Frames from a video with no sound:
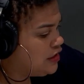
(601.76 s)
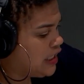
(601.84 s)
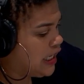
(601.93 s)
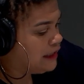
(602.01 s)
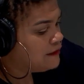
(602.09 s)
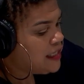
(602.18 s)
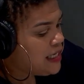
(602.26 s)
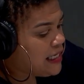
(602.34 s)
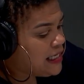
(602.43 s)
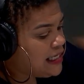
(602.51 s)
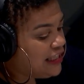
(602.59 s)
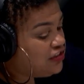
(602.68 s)
July.
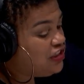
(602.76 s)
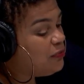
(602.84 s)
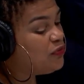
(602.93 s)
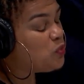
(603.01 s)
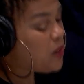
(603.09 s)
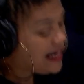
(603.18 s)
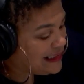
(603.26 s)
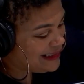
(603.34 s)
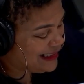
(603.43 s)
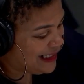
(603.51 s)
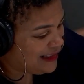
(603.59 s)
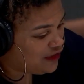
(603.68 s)
And she was
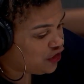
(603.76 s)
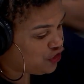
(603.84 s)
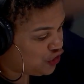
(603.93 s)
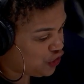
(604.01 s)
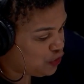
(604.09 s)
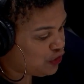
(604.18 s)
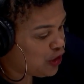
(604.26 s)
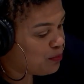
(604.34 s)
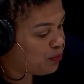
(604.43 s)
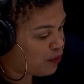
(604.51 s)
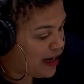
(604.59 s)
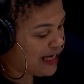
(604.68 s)
Wednesday's junior
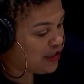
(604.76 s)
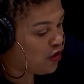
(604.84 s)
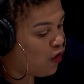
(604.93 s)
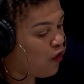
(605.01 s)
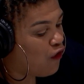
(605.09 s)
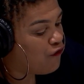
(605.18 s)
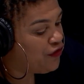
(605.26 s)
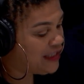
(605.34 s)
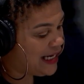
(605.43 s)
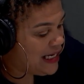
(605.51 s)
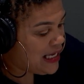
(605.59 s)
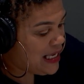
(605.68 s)
brain of the
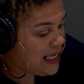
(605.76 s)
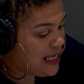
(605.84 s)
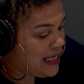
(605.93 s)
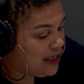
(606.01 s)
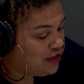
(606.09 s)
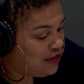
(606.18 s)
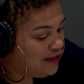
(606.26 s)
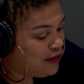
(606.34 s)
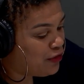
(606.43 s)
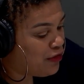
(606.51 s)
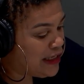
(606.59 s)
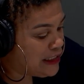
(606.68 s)
day. She's
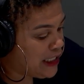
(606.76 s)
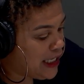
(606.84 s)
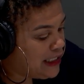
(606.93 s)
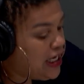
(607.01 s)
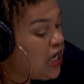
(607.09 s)
in grade 9.